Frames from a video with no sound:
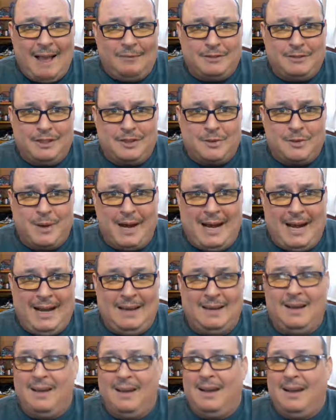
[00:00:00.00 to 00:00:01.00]
to
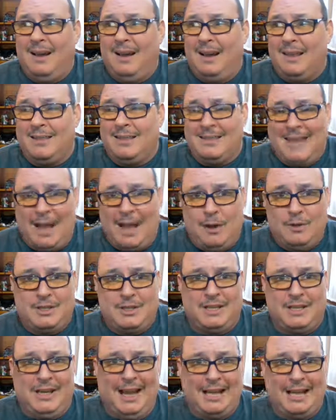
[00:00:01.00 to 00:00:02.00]
train
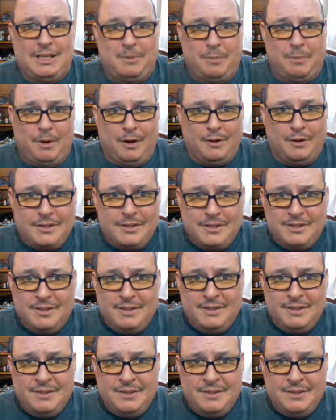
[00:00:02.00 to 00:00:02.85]
1,000 experts